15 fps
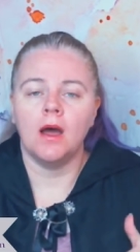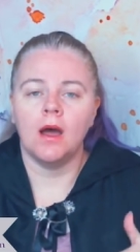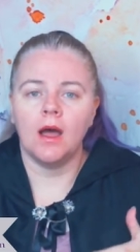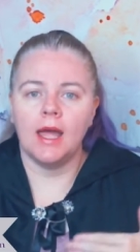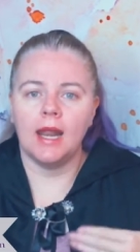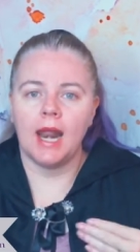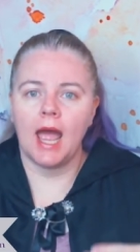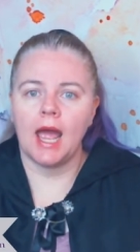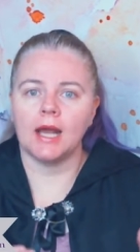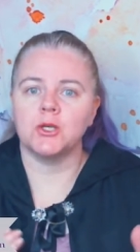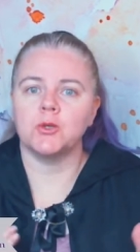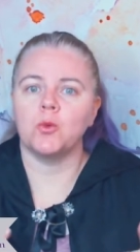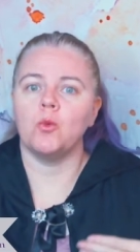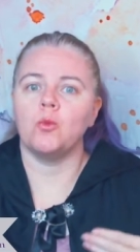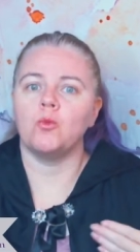an
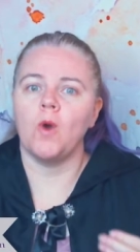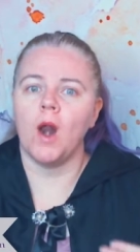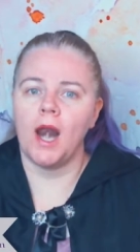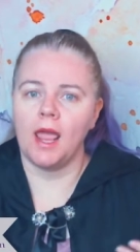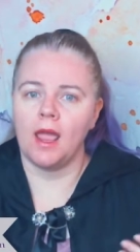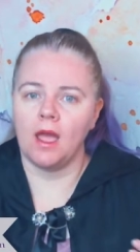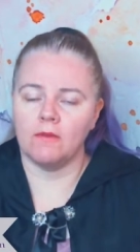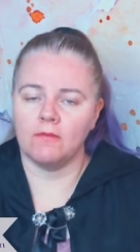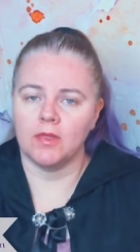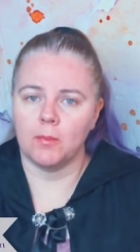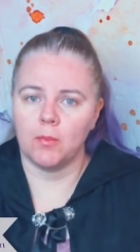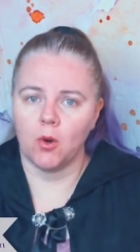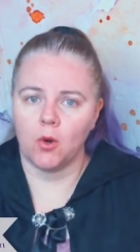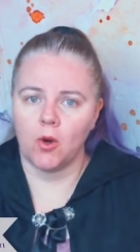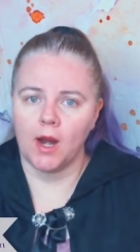actual running of the
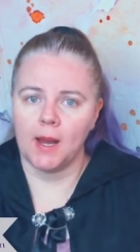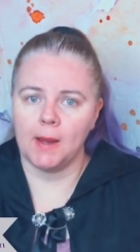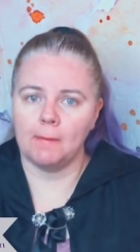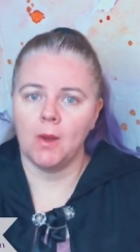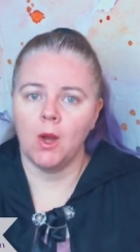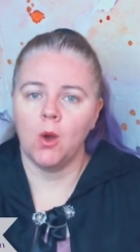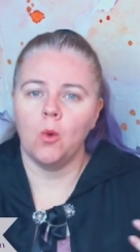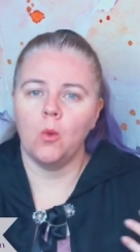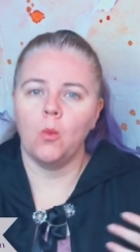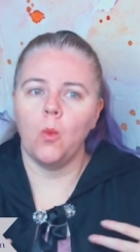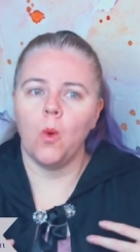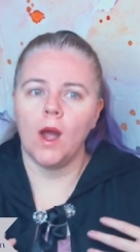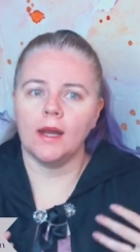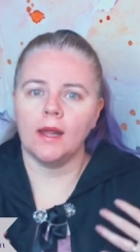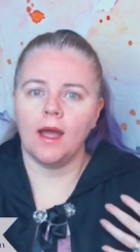program.
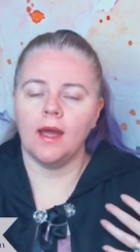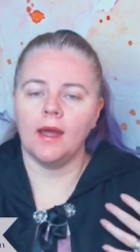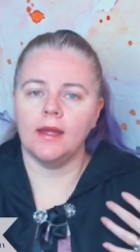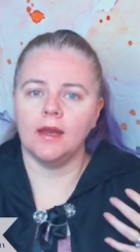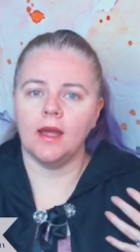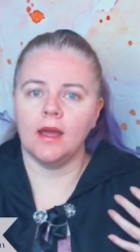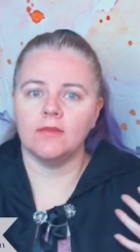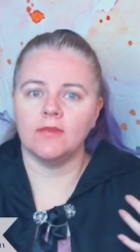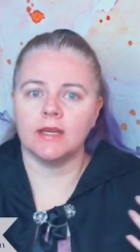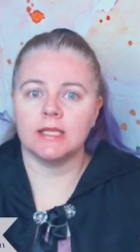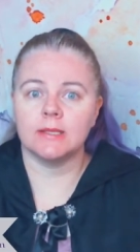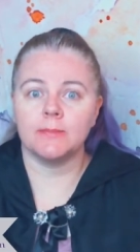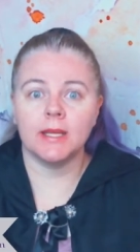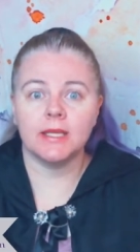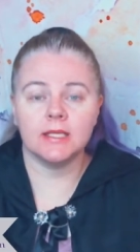What kind of
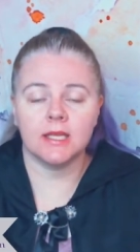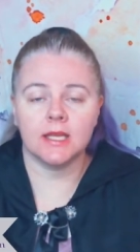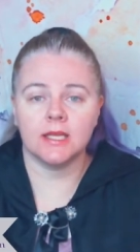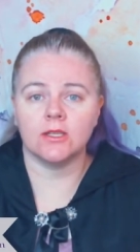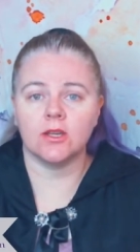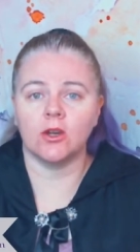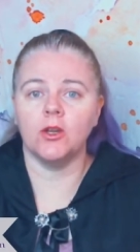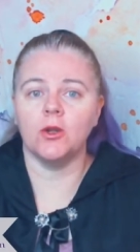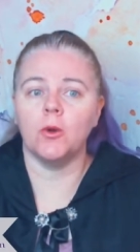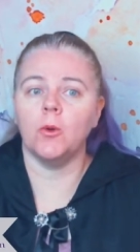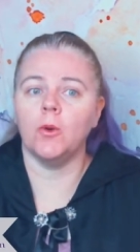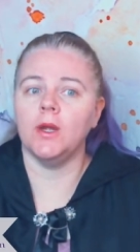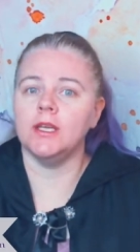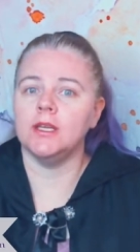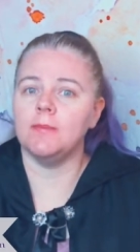expenses are you
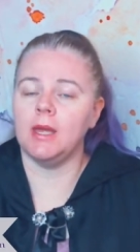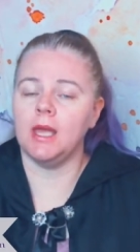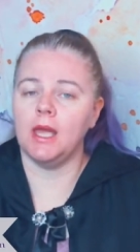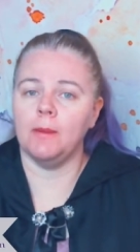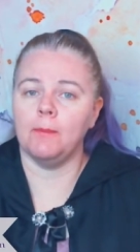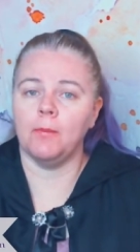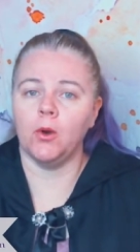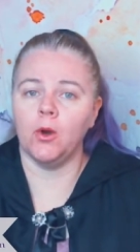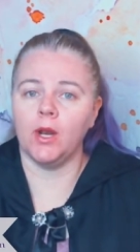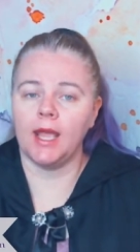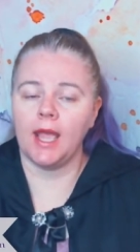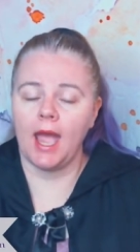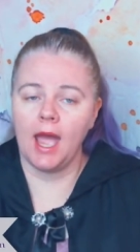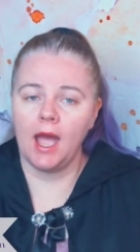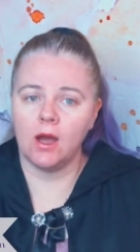going to be
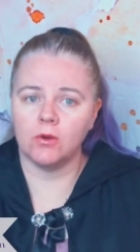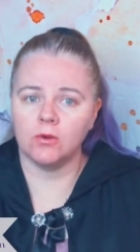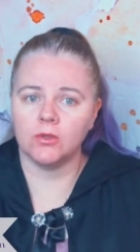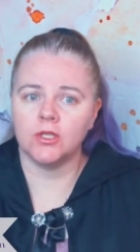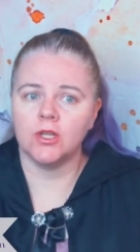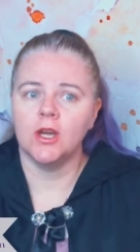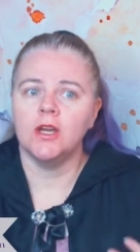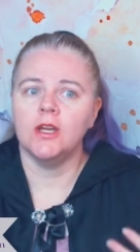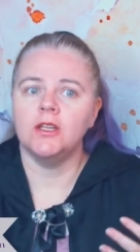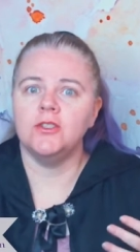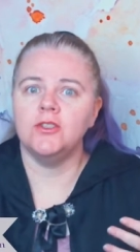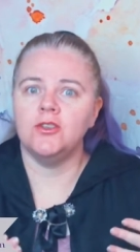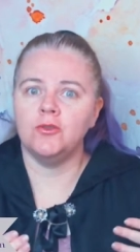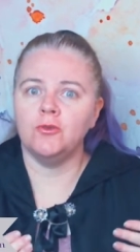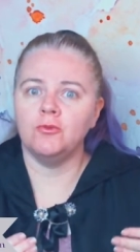putting out
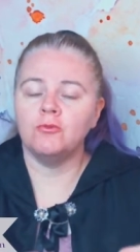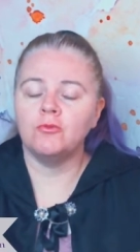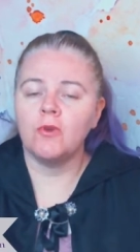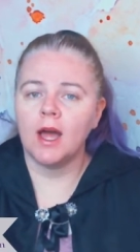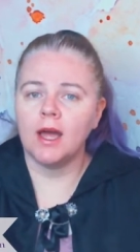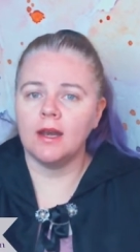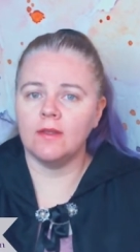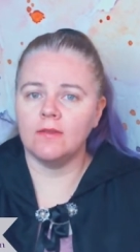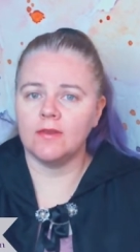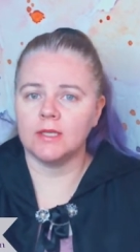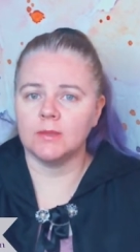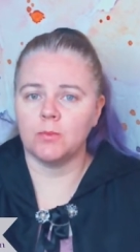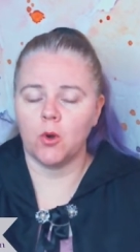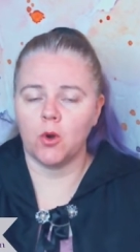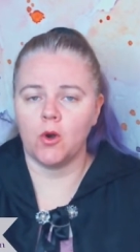to run
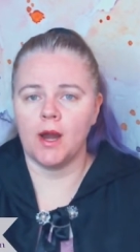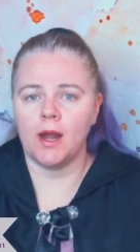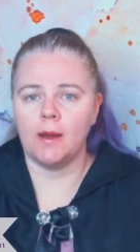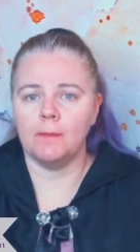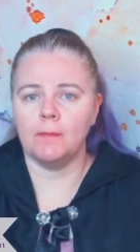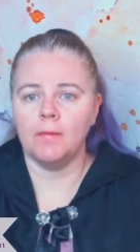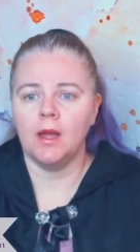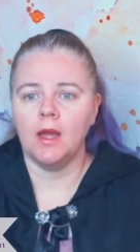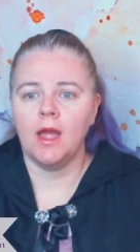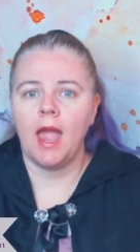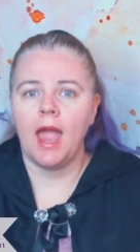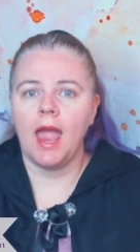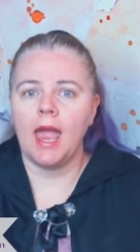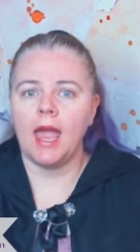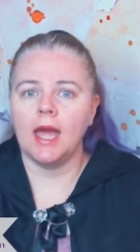this program?
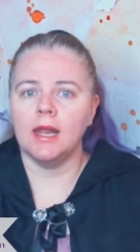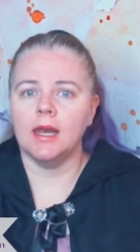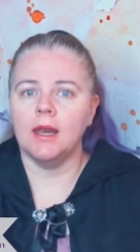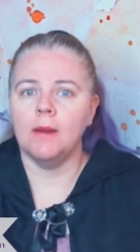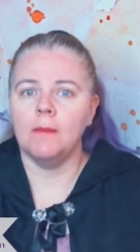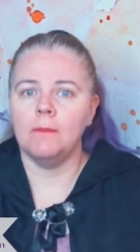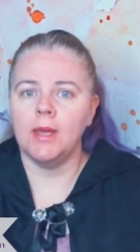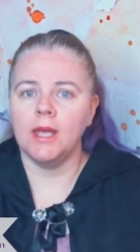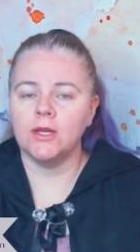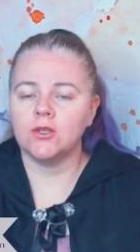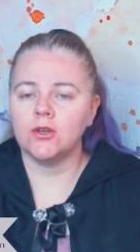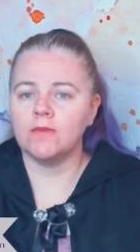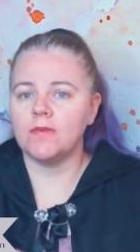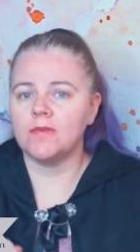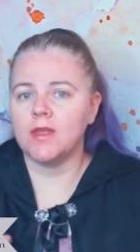And make
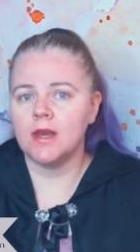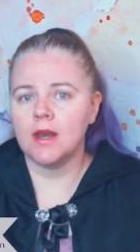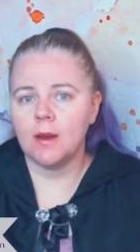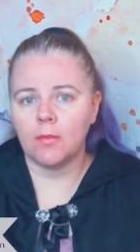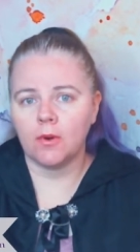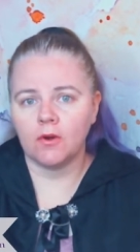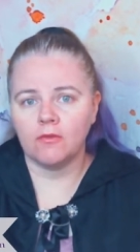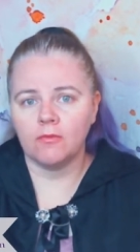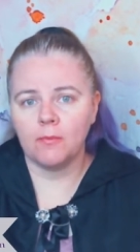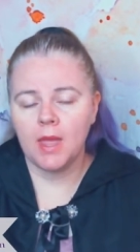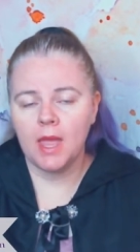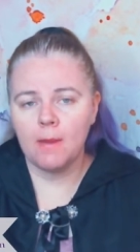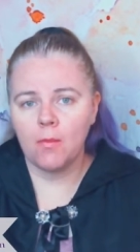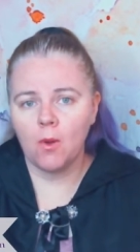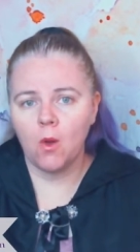sure that the number of
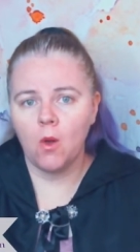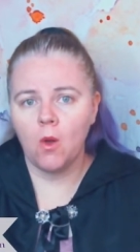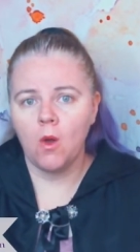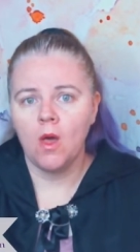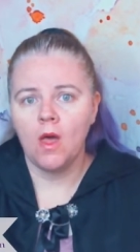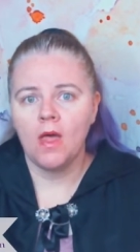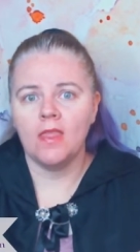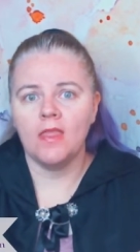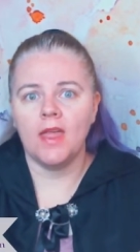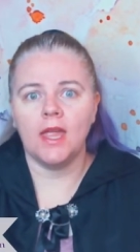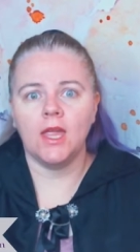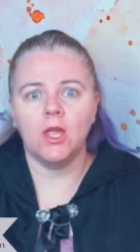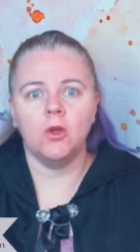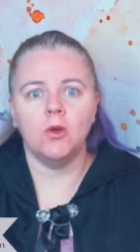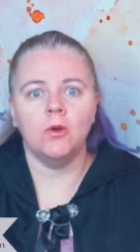people
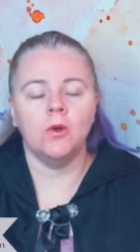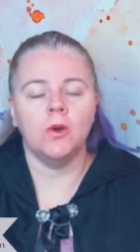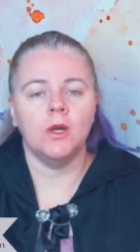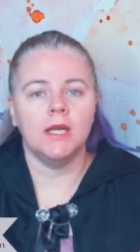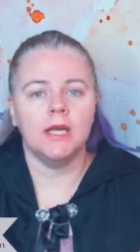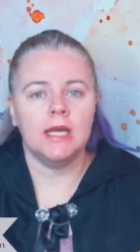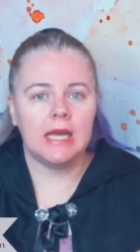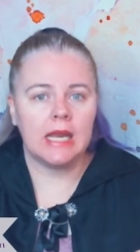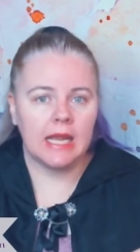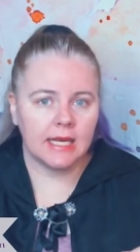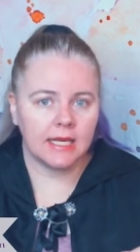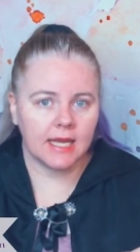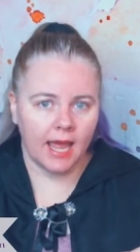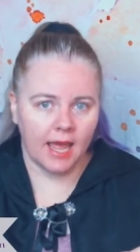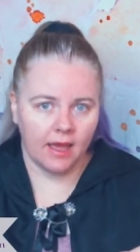that you need
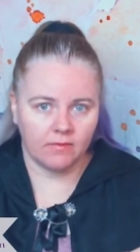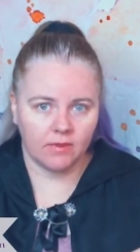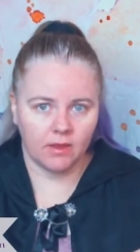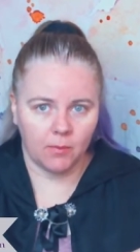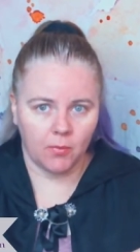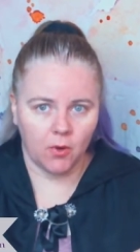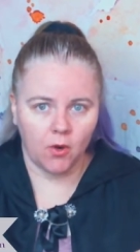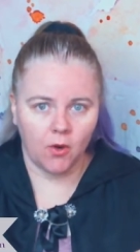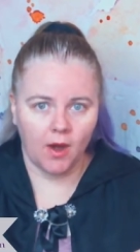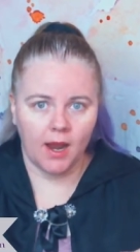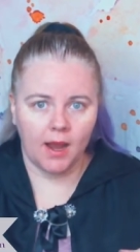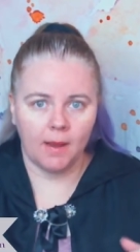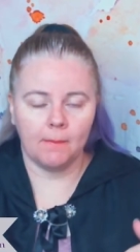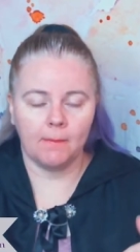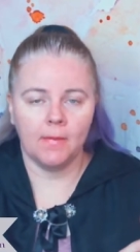to have in the
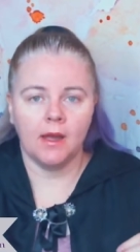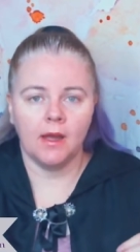program